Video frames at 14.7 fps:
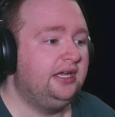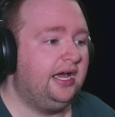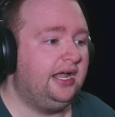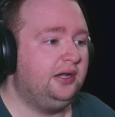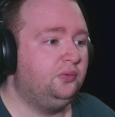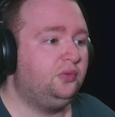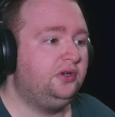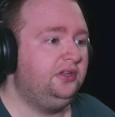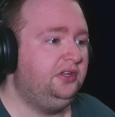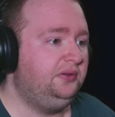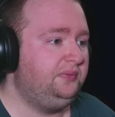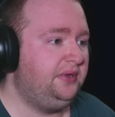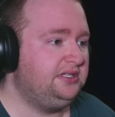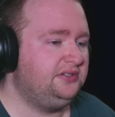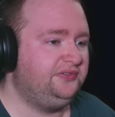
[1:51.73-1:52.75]
and one of the
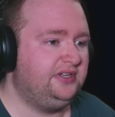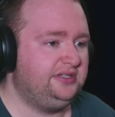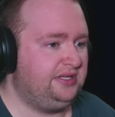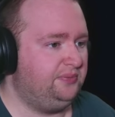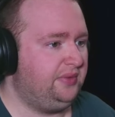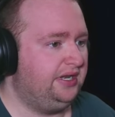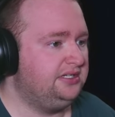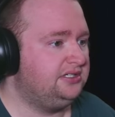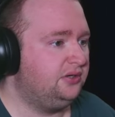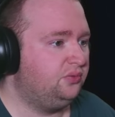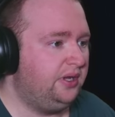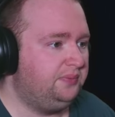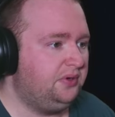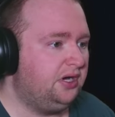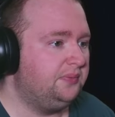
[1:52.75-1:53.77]
amazing things they managed to
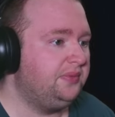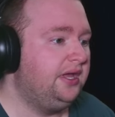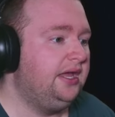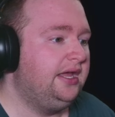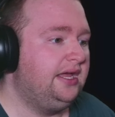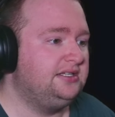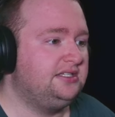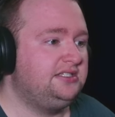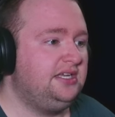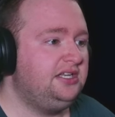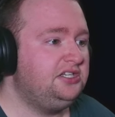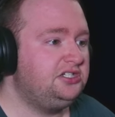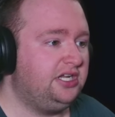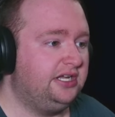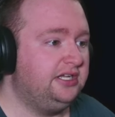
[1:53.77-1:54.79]
whip up is
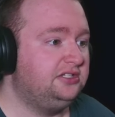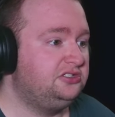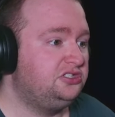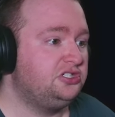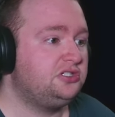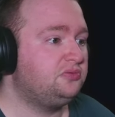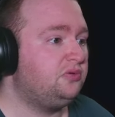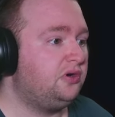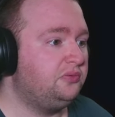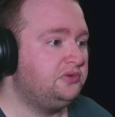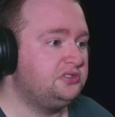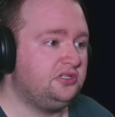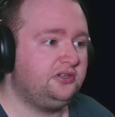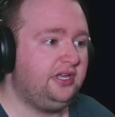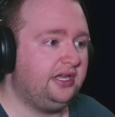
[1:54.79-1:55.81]
essentially just what
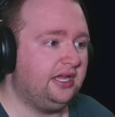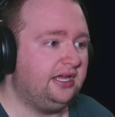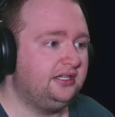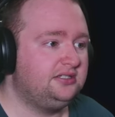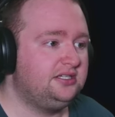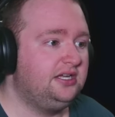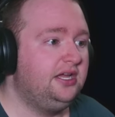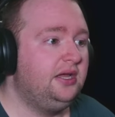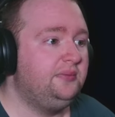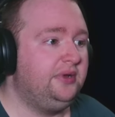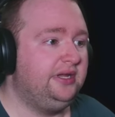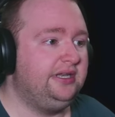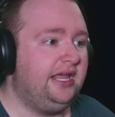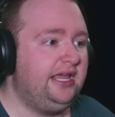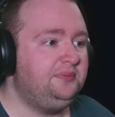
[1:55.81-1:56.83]
we're looking at,
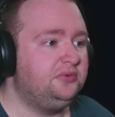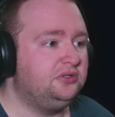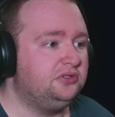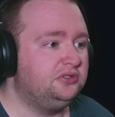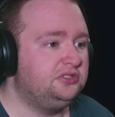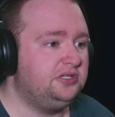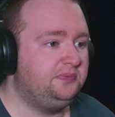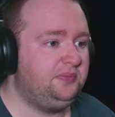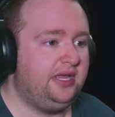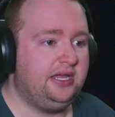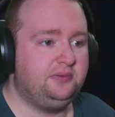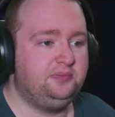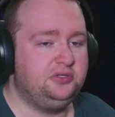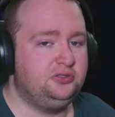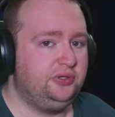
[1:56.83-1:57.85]
being able to
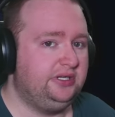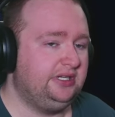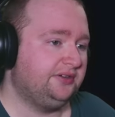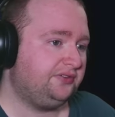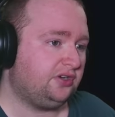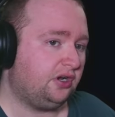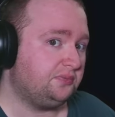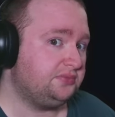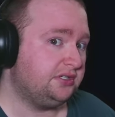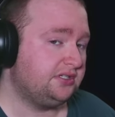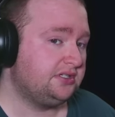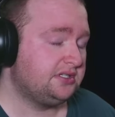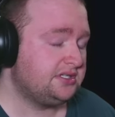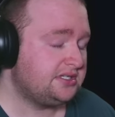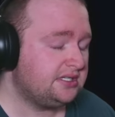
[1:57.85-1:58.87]
pick between different
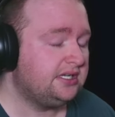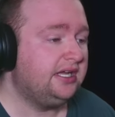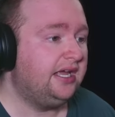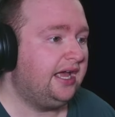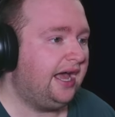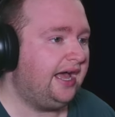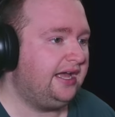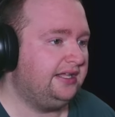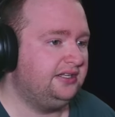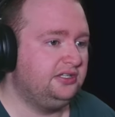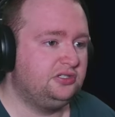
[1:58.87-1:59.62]
options and